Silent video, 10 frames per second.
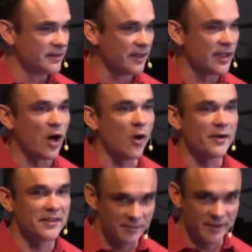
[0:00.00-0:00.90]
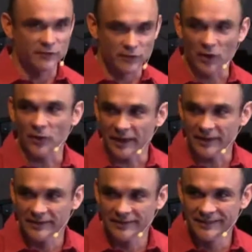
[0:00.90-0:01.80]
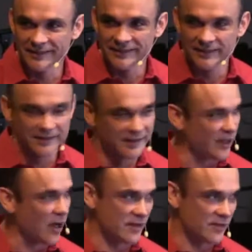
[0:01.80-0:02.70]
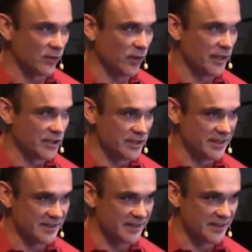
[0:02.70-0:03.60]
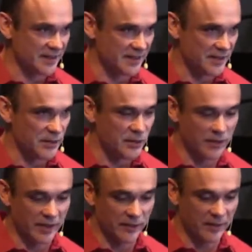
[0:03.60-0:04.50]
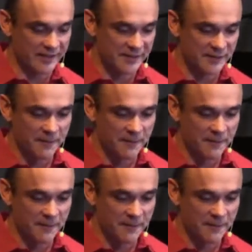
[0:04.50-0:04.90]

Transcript: can always be flowing. Amen. It always flowed in Jesus because he knew who he was.